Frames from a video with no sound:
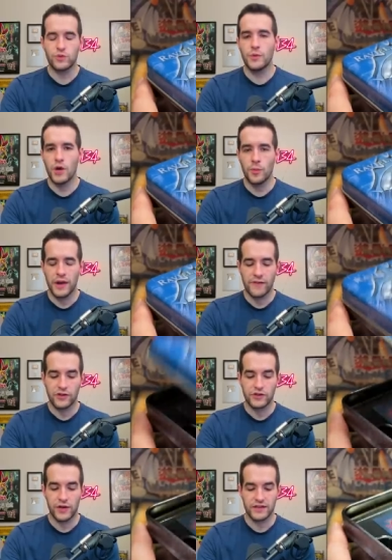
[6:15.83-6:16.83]
when we opened
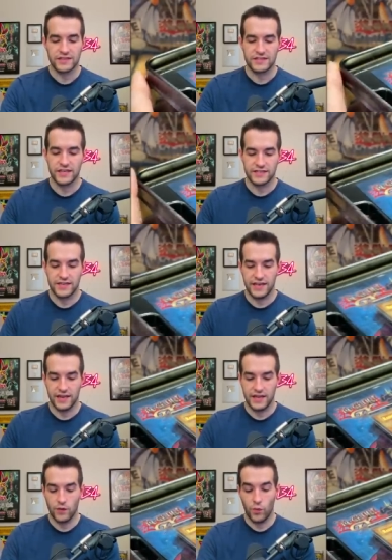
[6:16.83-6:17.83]
every
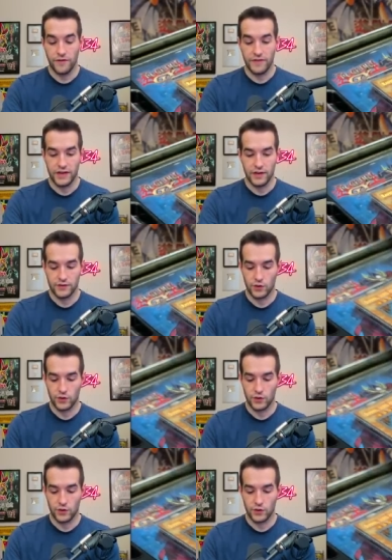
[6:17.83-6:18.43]
2006-10 in one video.